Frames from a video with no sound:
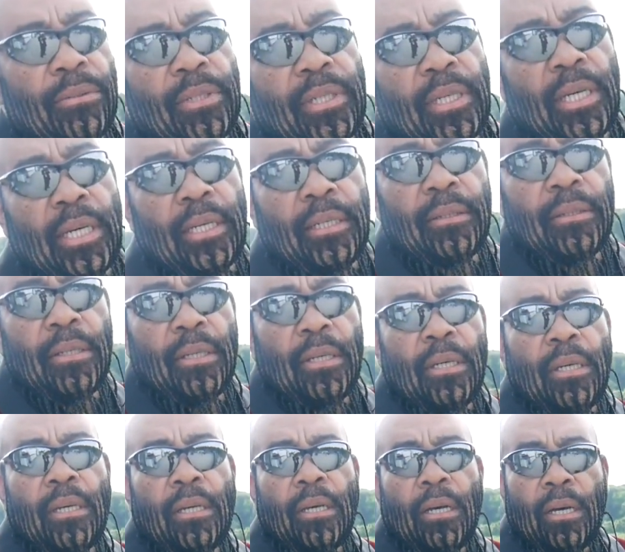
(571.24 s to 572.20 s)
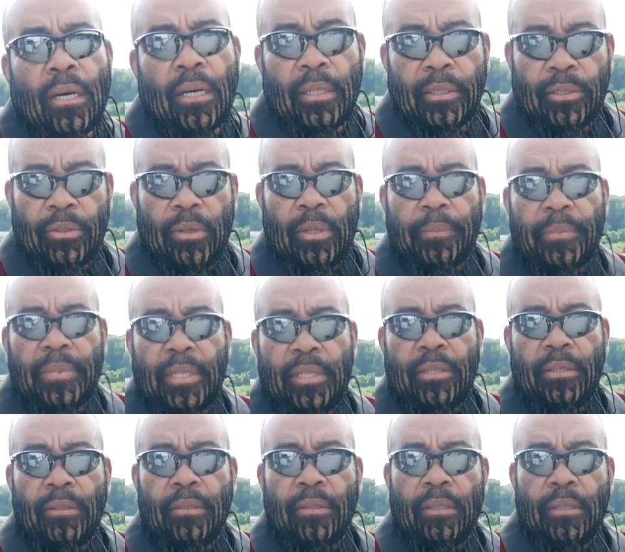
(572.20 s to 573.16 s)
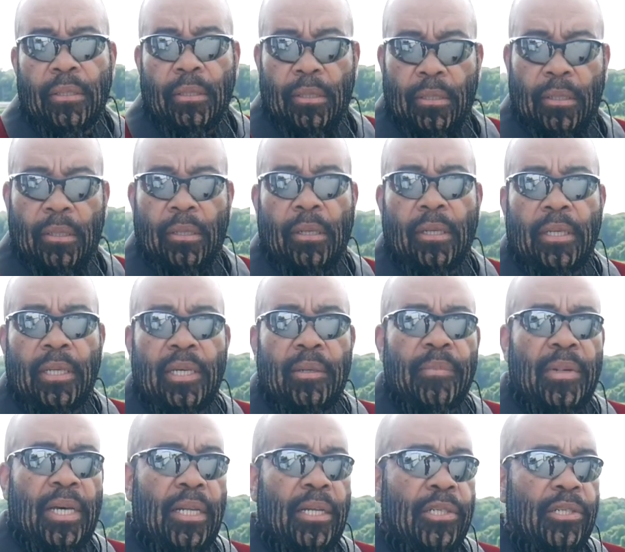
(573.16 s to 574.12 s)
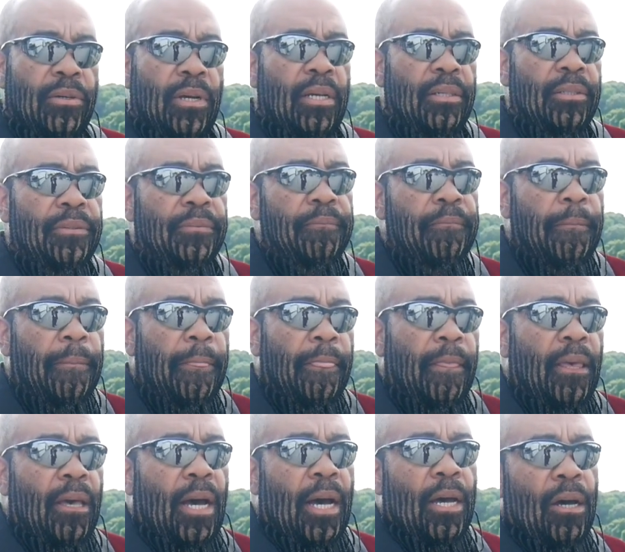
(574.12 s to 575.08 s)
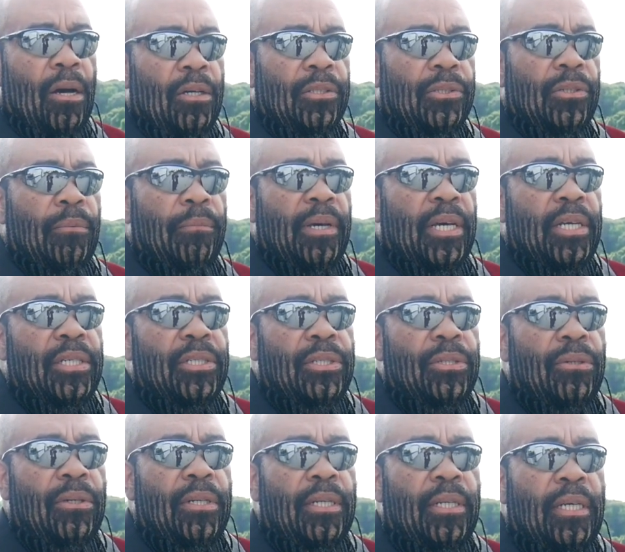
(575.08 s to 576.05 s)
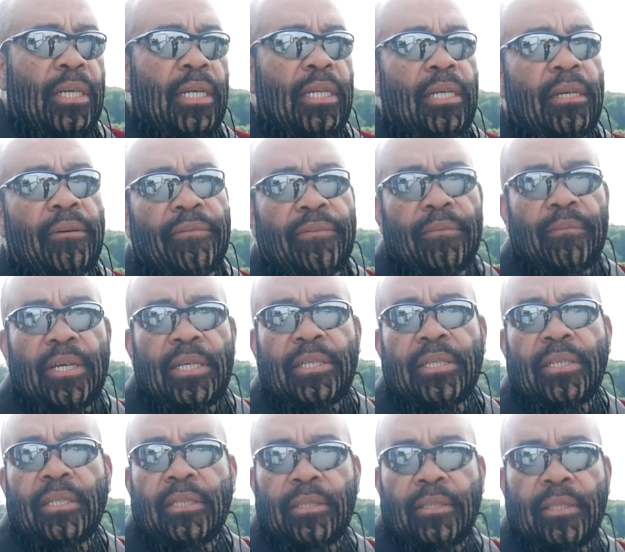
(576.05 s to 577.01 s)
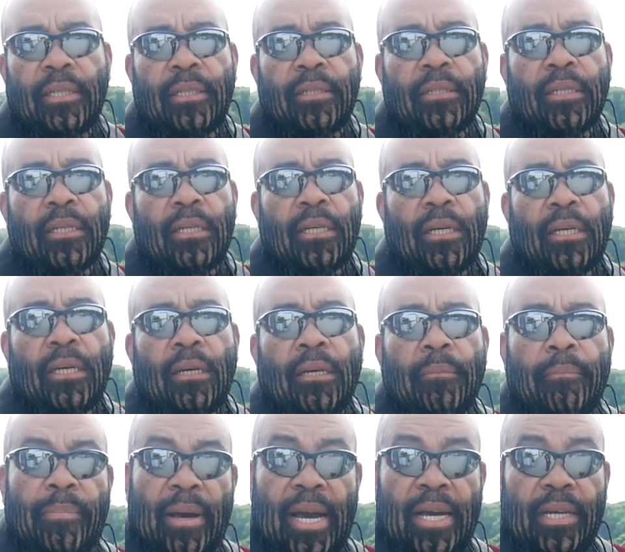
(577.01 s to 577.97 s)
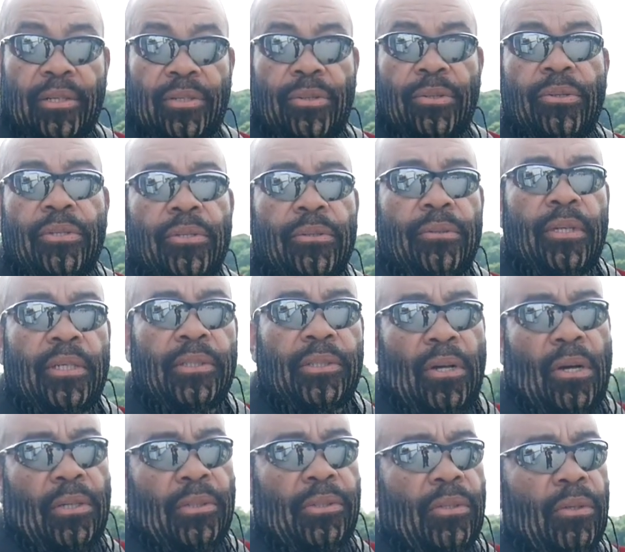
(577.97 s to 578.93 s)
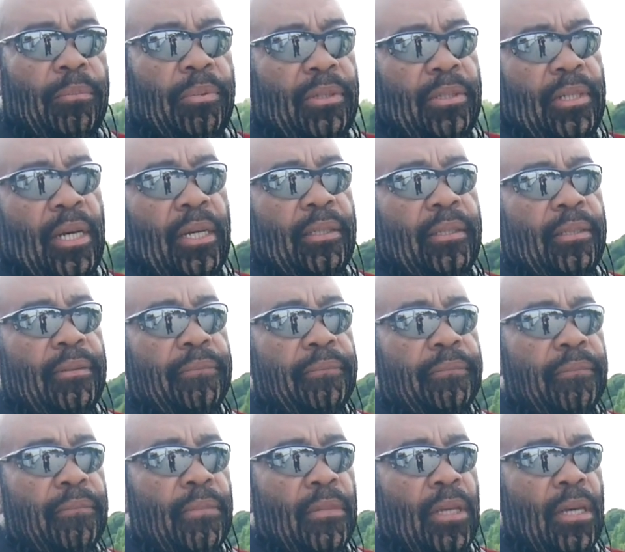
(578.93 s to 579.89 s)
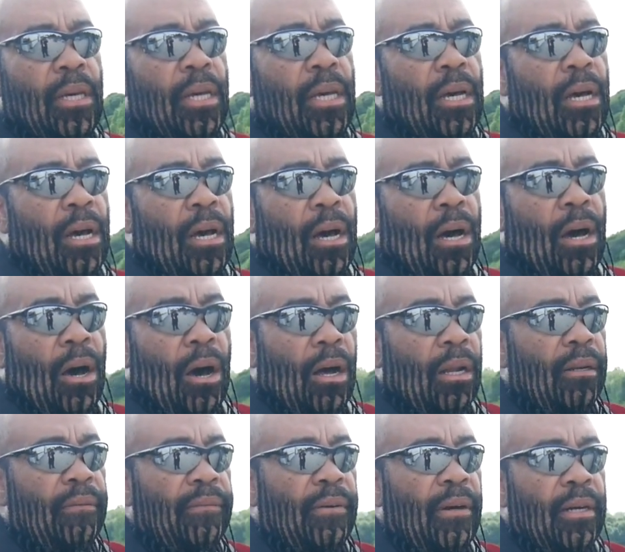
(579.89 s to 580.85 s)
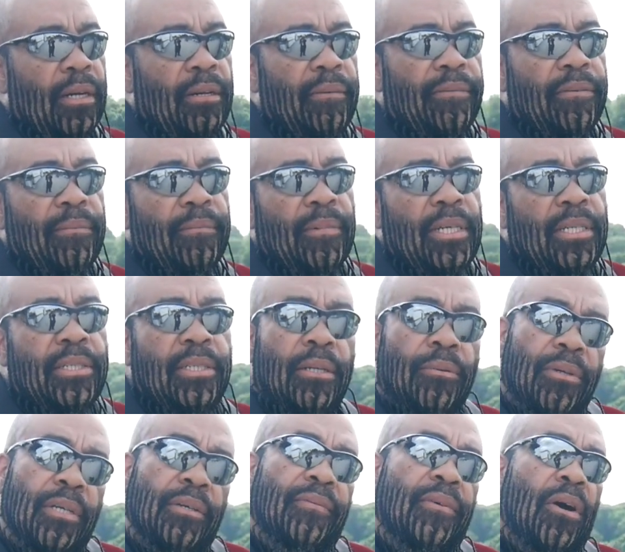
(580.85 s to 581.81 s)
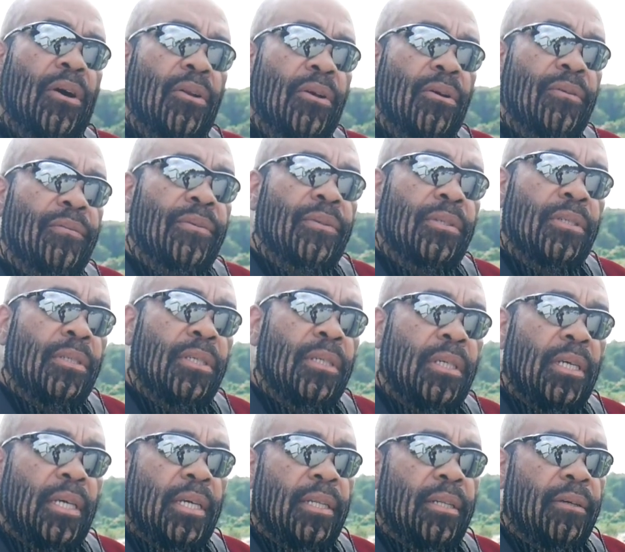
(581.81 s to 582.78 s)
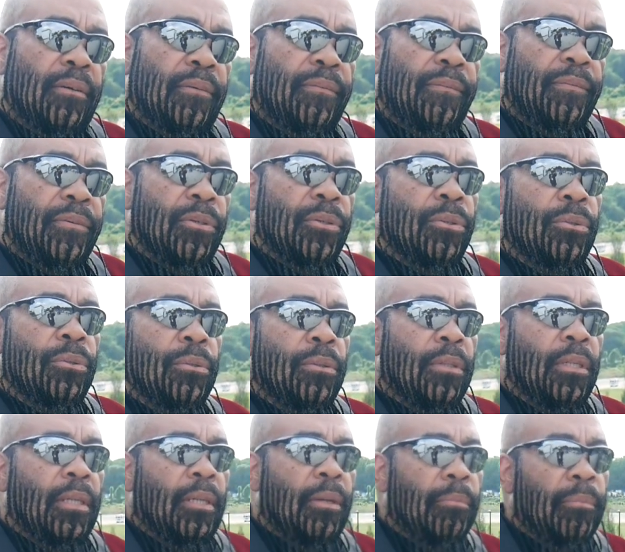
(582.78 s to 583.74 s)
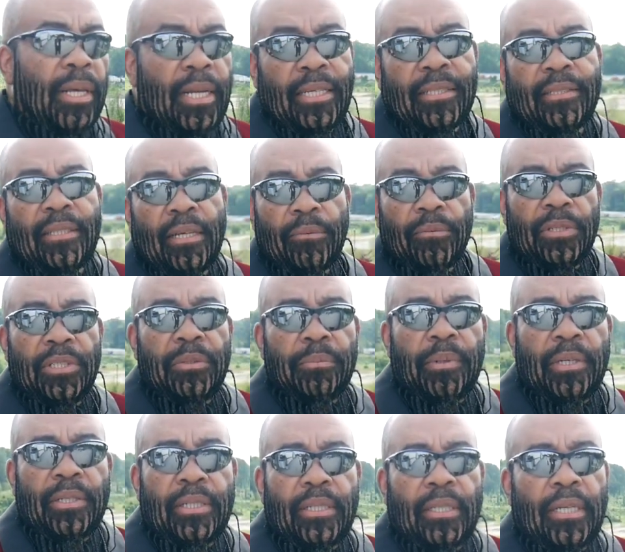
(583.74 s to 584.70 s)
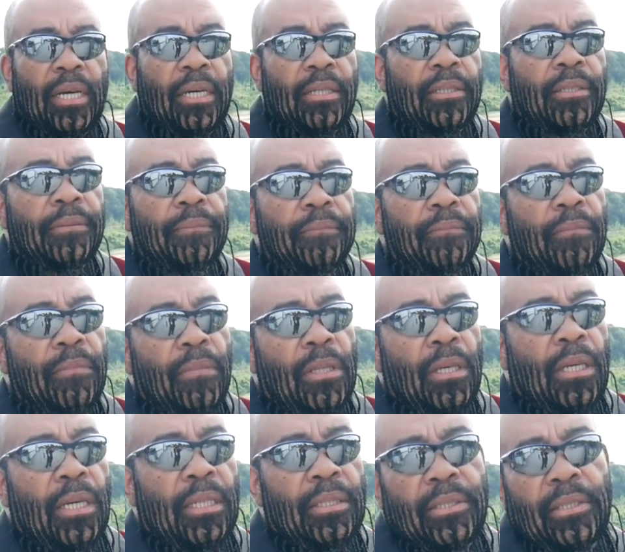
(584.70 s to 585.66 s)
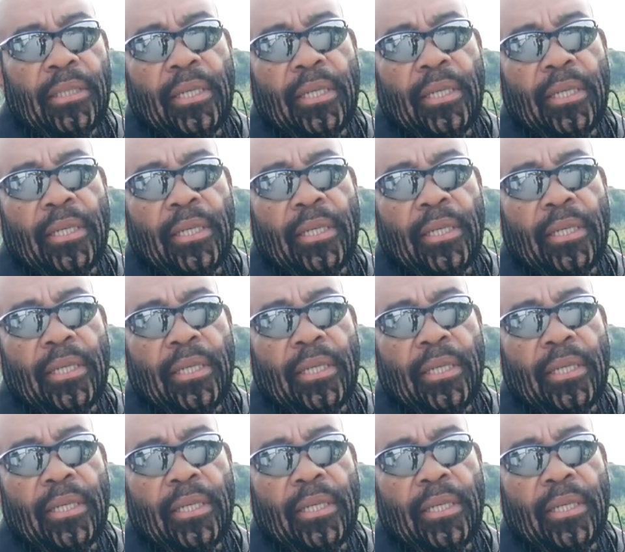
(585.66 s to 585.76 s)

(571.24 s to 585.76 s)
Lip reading: gig encrypted email address. I also make sure that any information that's sent back to you is also protected. All of our information that we've gone over in the few minutes that we spent together is to